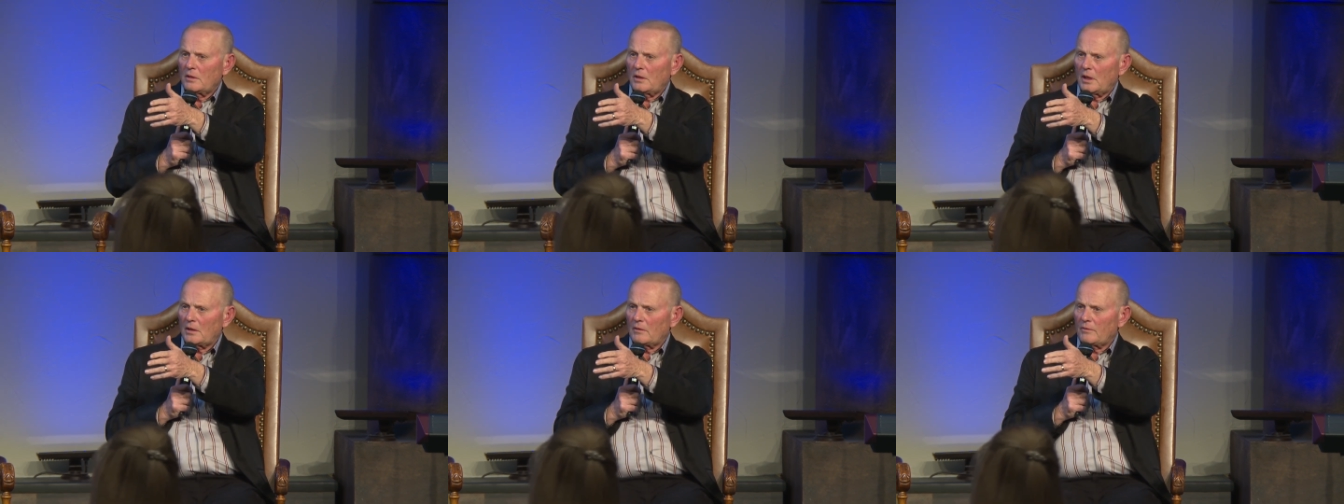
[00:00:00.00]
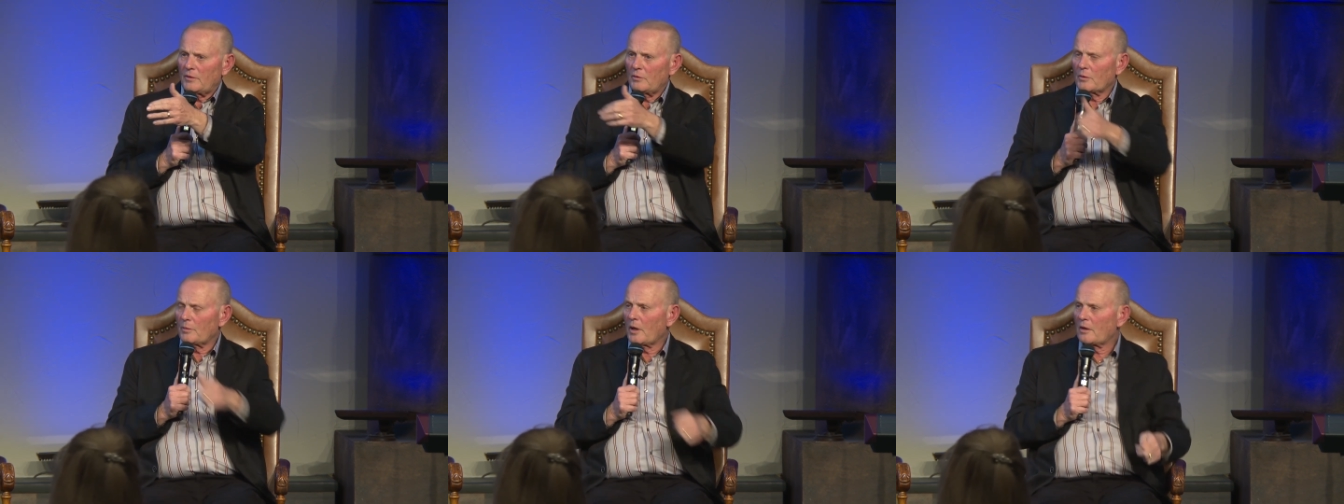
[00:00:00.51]
And if you
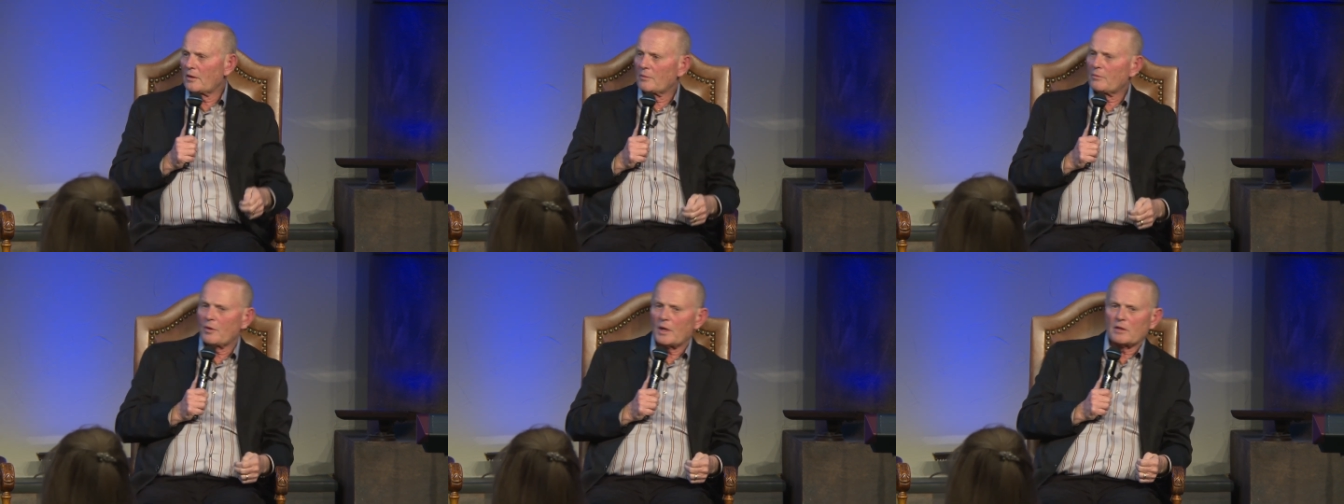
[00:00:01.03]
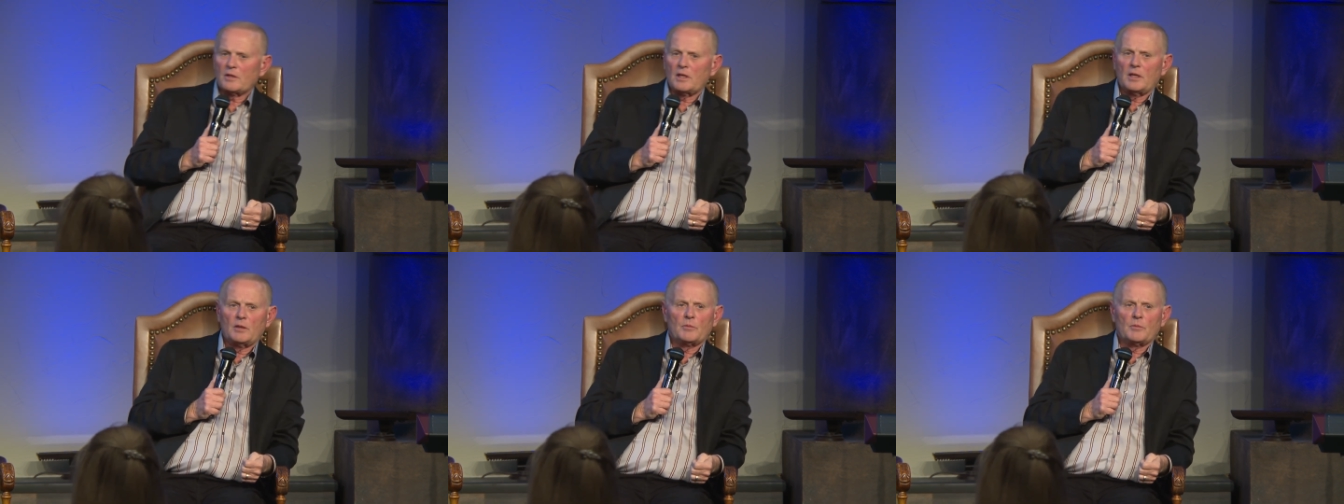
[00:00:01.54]
were part of the prayer team,